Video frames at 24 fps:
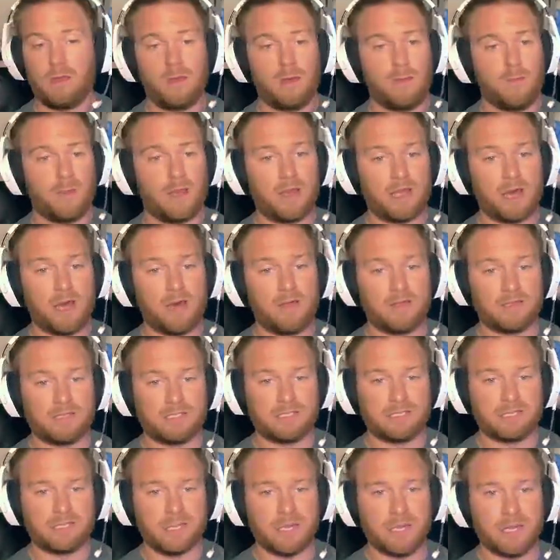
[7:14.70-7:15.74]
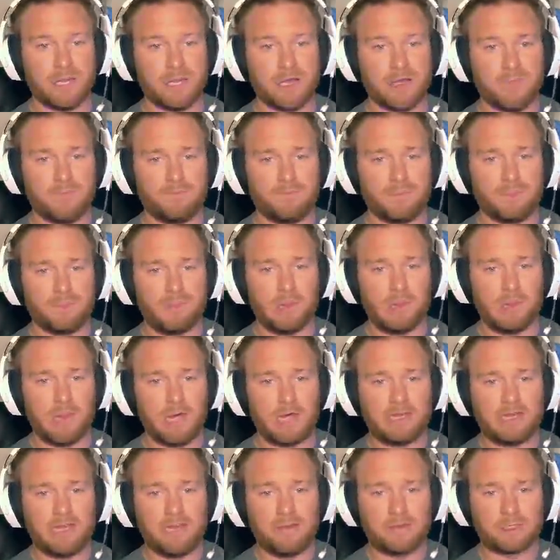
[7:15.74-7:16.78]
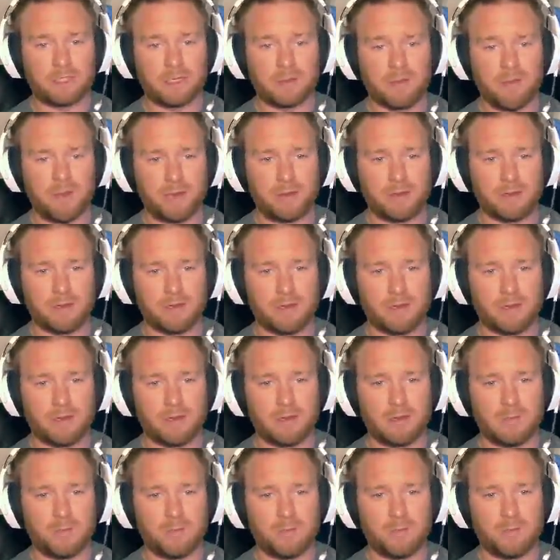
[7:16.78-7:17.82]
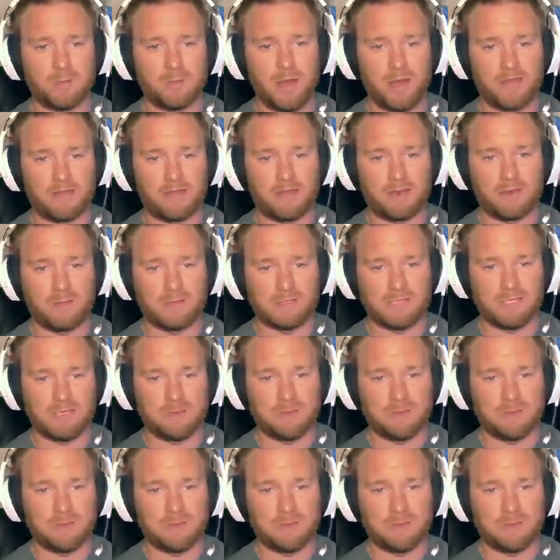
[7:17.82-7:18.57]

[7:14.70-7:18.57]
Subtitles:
My God, this is a lot of damage coming out here by the enemy team